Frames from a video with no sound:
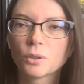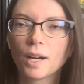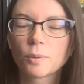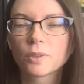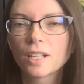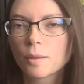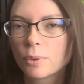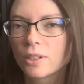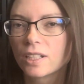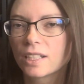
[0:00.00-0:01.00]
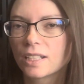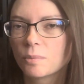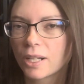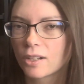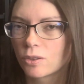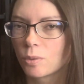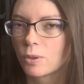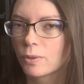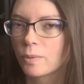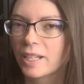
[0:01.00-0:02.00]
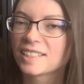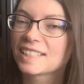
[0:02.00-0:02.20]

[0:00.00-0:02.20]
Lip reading: I would not put it in paranormal romance.